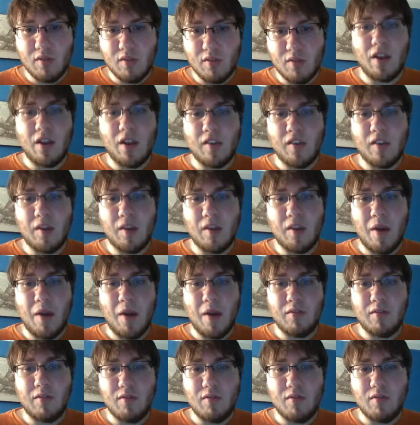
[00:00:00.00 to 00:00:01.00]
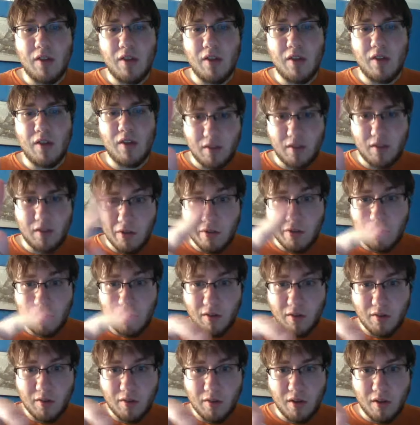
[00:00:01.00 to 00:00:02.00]
lasted about 2,000
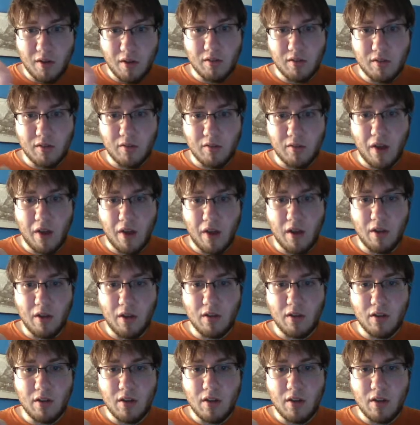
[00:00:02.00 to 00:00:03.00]
years to a gyre.